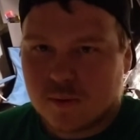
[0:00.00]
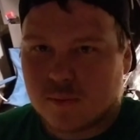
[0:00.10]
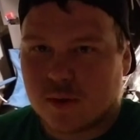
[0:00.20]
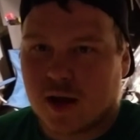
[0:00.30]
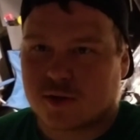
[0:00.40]

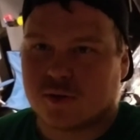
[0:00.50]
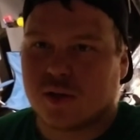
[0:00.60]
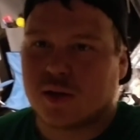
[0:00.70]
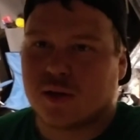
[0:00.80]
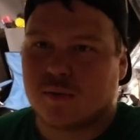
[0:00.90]
we
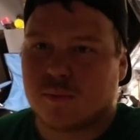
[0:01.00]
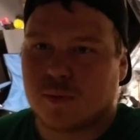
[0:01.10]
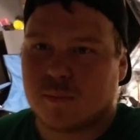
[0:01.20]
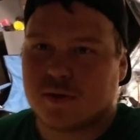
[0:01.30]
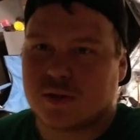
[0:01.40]
actually were
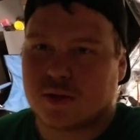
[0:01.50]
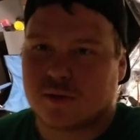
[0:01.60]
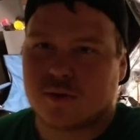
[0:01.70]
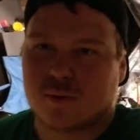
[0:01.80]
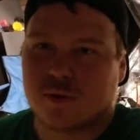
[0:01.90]
missing
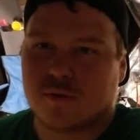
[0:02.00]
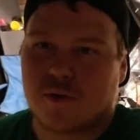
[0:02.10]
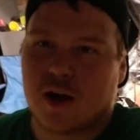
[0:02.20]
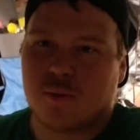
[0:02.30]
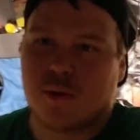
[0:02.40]
2 of the
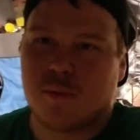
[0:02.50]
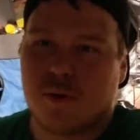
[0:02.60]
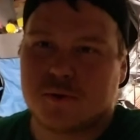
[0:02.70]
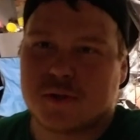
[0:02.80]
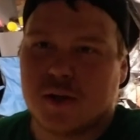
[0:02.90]
flywheel
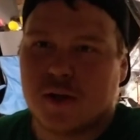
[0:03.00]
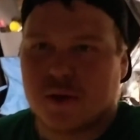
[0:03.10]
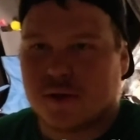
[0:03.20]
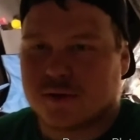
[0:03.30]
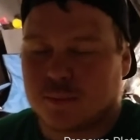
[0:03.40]
bolts.
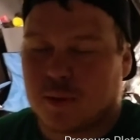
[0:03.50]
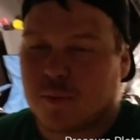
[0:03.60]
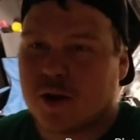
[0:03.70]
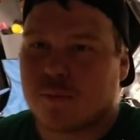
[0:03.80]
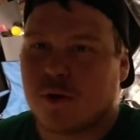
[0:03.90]
So my
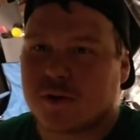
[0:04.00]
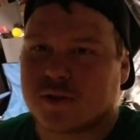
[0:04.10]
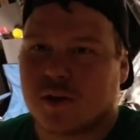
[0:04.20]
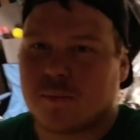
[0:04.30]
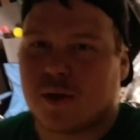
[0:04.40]
buddy brought
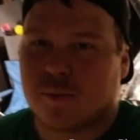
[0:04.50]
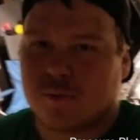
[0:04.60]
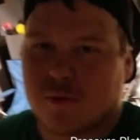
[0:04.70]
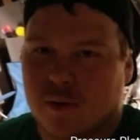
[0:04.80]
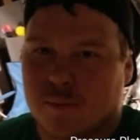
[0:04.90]
some that were
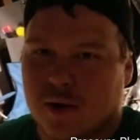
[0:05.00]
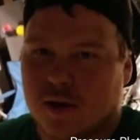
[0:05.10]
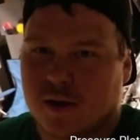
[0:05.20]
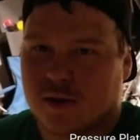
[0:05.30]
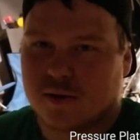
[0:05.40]
from
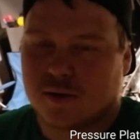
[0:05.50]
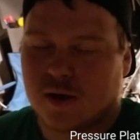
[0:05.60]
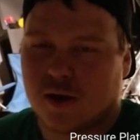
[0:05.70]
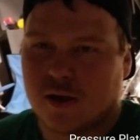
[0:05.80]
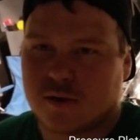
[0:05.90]
a
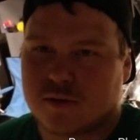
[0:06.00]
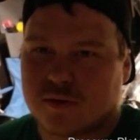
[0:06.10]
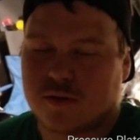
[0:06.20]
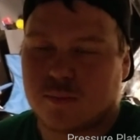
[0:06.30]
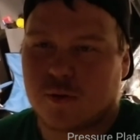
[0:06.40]

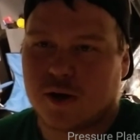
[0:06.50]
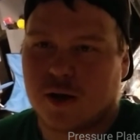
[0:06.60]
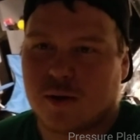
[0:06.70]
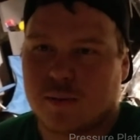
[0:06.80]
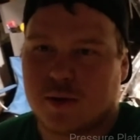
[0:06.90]

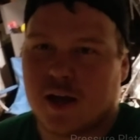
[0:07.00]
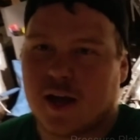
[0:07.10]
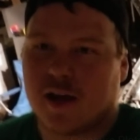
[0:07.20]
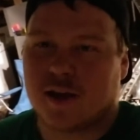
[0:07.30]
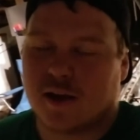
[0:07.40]
2.0
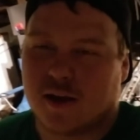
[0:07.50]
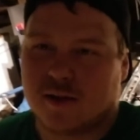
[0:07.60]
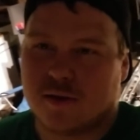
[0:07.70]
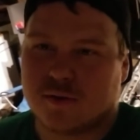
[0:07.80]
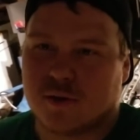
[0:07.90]
ABA,
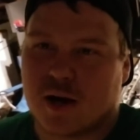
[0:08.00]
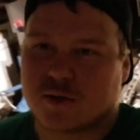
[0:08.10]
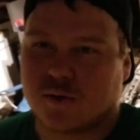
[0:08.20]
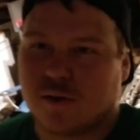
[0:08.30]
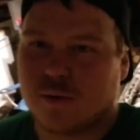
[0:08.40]
and those are
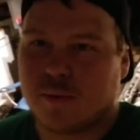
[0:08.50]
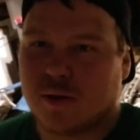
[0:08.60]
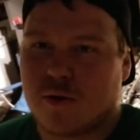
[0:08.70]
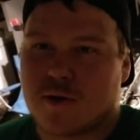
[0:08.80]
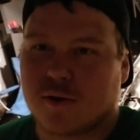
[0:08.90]
actually a little bit
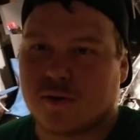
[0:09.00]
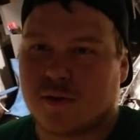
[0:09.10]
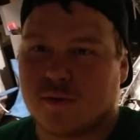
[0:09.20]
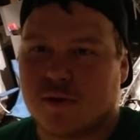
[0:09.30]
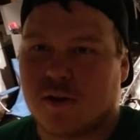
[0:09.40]
longer
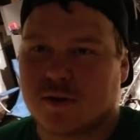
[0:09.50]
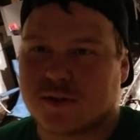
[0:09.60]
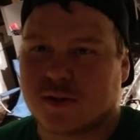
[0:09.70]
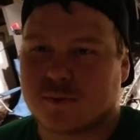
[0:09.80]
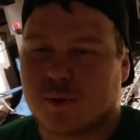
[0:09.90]
than the
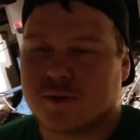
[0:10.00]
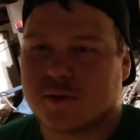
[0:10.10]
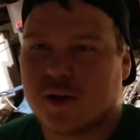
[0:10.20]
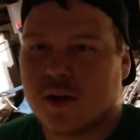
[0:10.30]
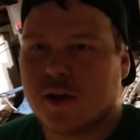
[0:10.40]
VR6 ones.
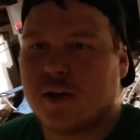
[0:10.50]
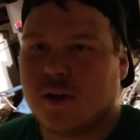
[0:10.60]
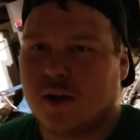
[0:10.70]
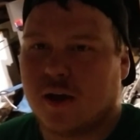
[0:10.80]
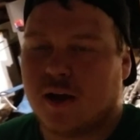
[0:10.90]

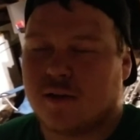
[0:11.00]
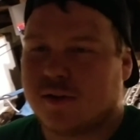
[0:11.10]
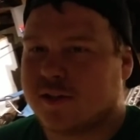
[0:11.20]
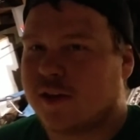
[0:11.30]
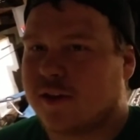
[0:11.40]
At
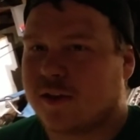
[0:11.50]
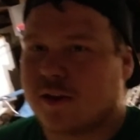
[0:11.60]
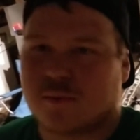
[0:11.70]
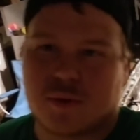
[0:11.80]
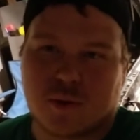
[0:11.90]
least I think
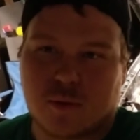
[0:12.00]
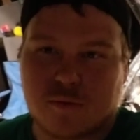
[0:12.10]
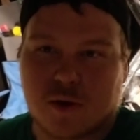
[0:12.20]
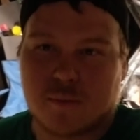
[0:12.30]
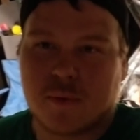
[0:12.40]
that's what they were
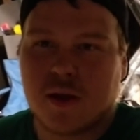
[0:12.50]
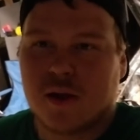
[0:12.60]
from.